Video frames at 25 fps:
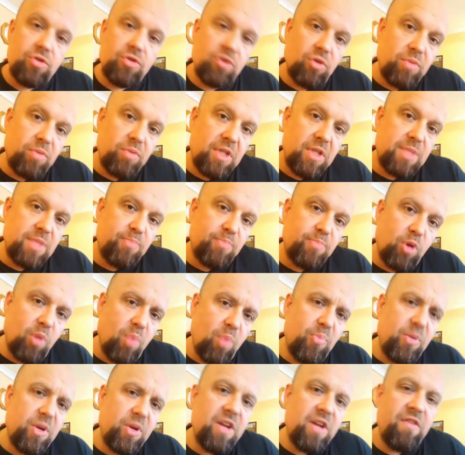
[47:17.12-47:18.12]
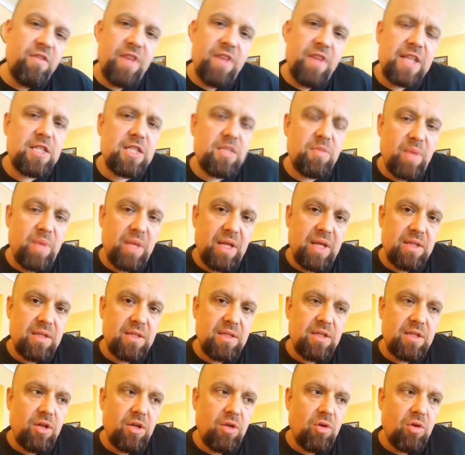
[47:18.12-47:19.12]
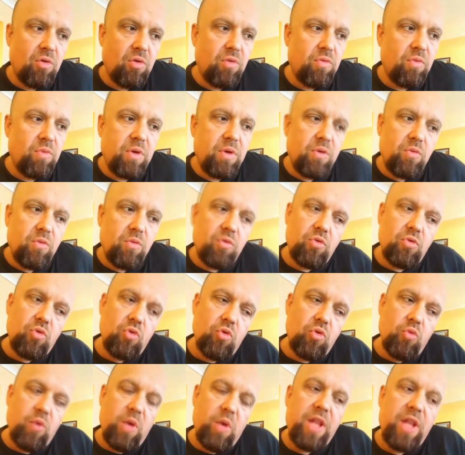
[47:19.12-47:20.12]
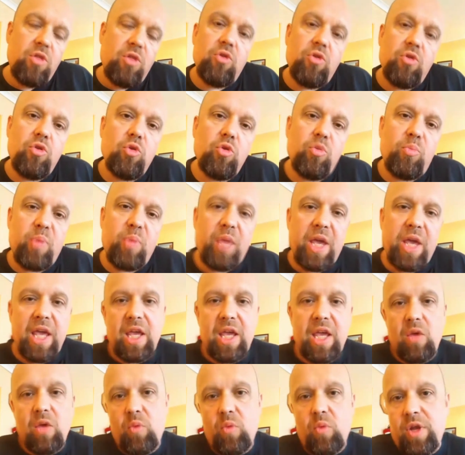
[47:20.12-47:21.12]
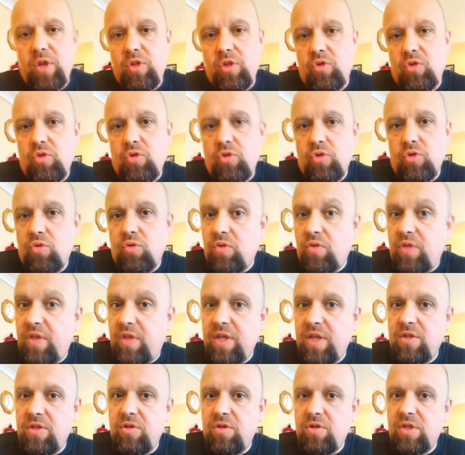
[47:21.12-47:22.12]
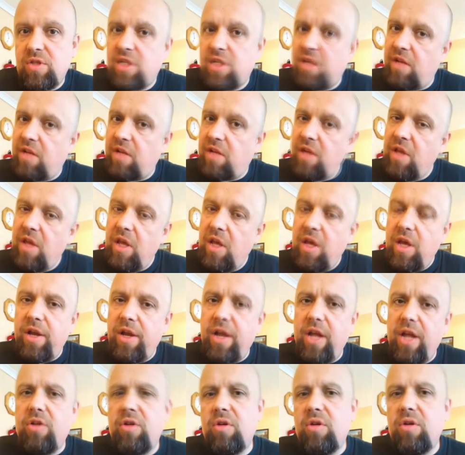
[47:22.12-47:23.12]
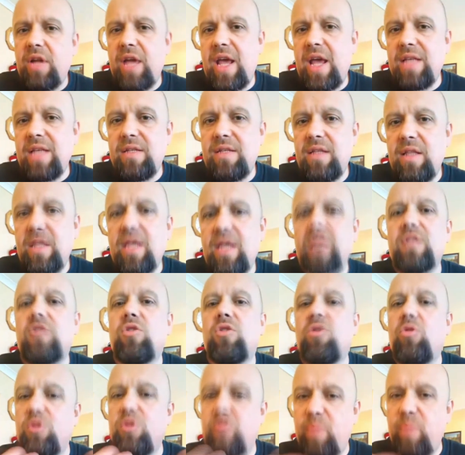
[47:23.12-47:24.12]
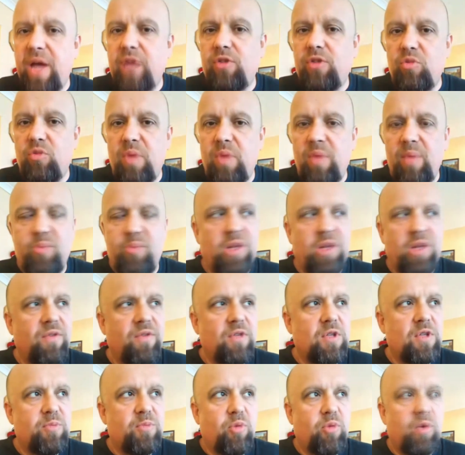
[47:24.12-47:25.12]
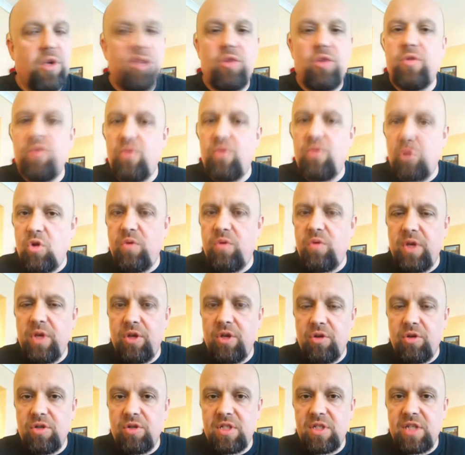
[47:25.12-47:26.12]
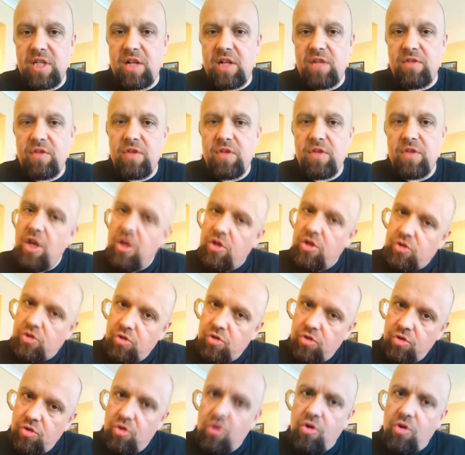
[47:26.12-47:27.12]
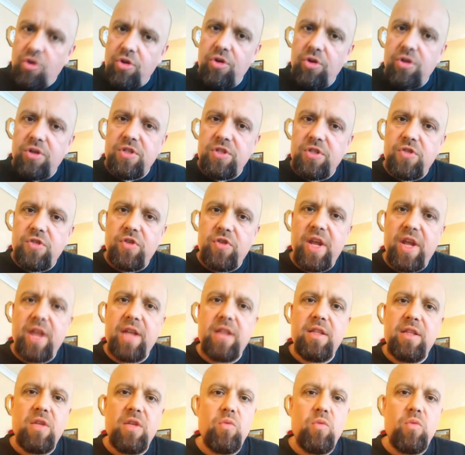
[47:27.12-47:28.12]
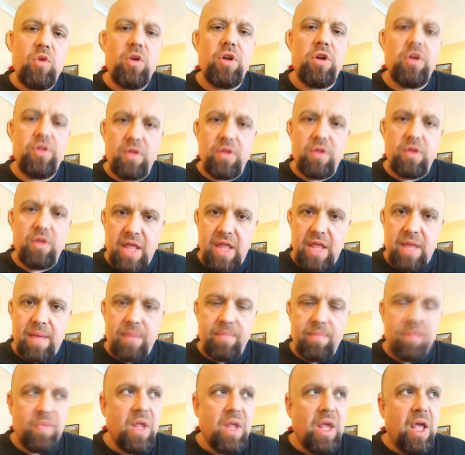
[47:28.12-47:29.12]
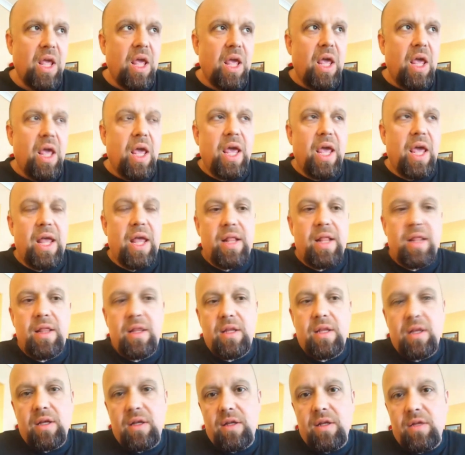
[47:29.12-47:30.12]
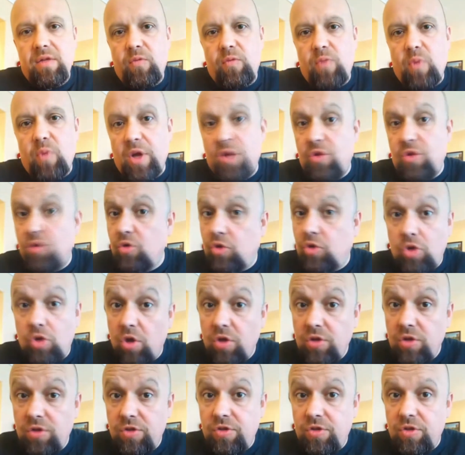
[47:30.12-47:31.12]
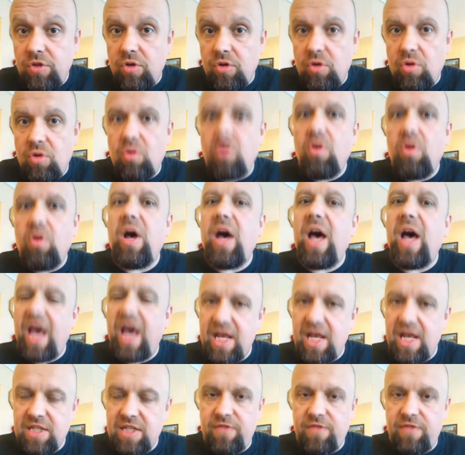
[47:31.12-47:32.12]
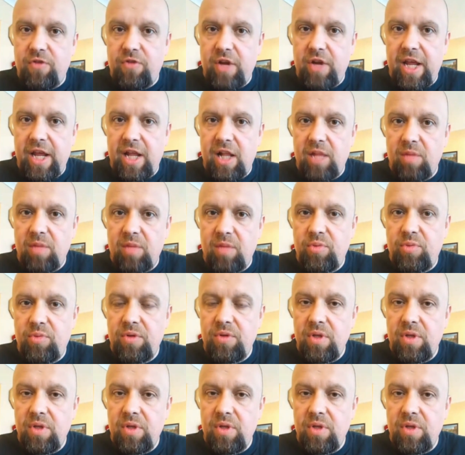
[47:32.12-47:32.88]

So this proper investment, when do you pay? When do you do things yourself? Recognizing things goes back to my previous point of knowing yourself. So know your strength and work on them. And what you don't know, ask for help.